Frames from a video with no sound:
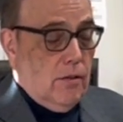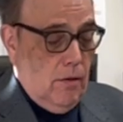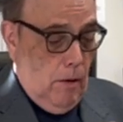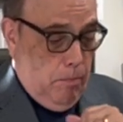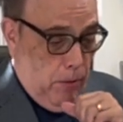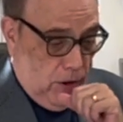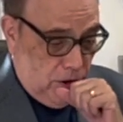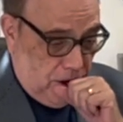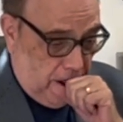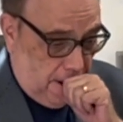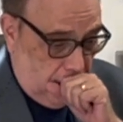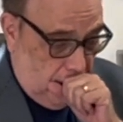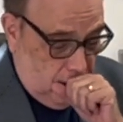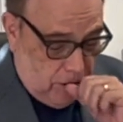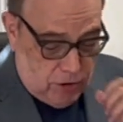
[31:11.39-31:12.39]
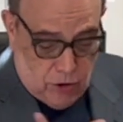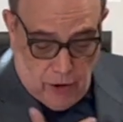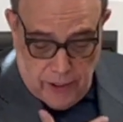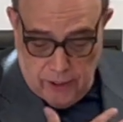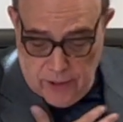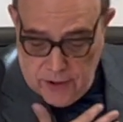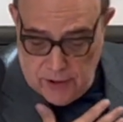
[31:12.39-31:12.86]
Bullshit.
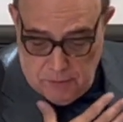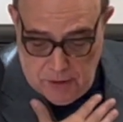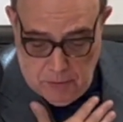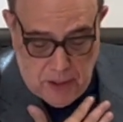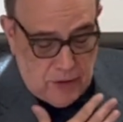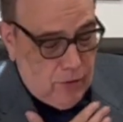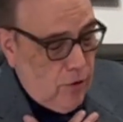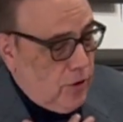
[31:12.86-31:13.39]
Sorry, I had something in my